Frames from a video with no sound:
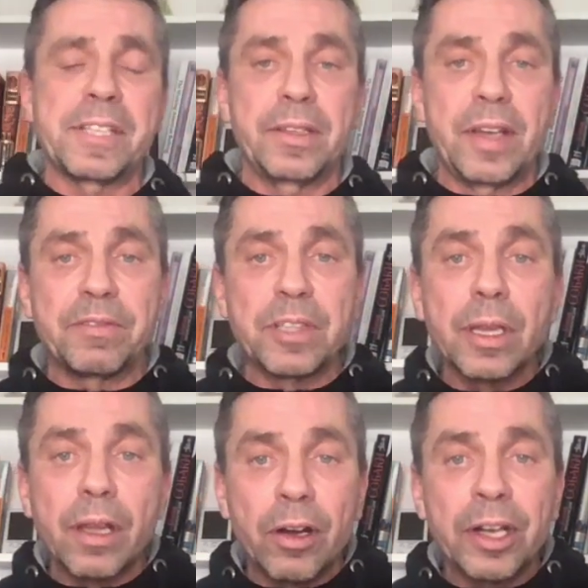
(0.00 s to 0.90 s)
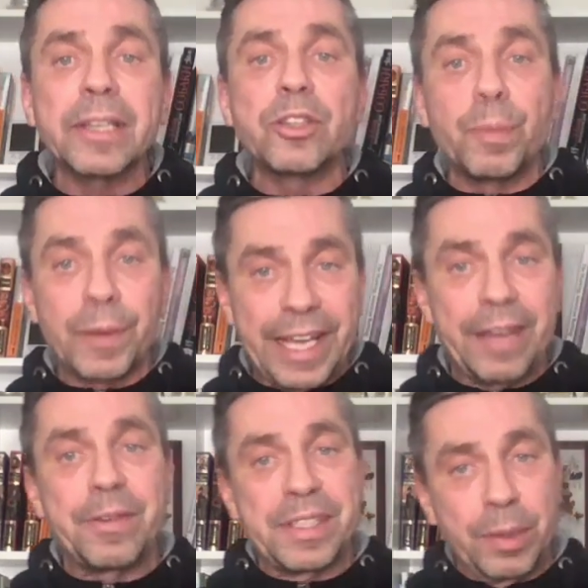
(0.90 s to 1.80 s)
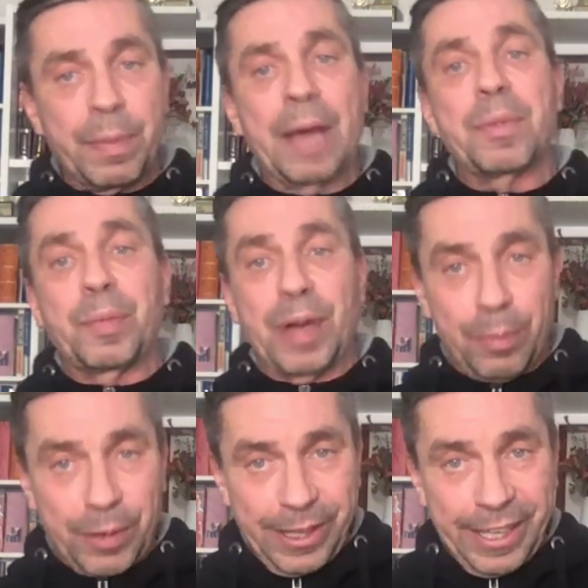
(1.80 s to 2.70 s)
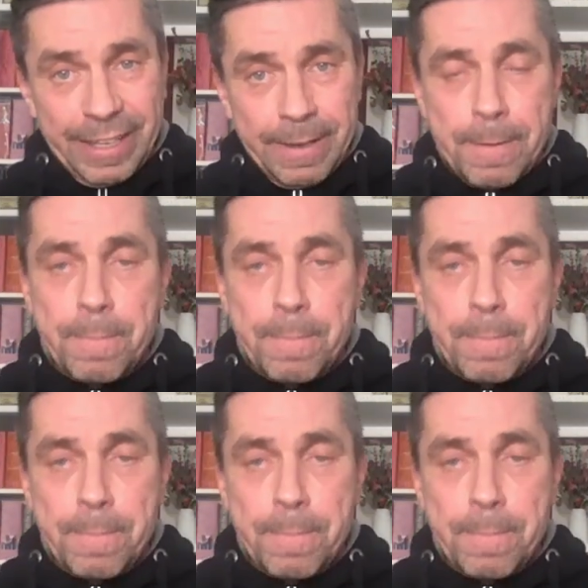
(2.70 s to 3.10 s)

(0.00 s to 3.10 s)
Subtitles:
And you have to learn to play with your puppy properly.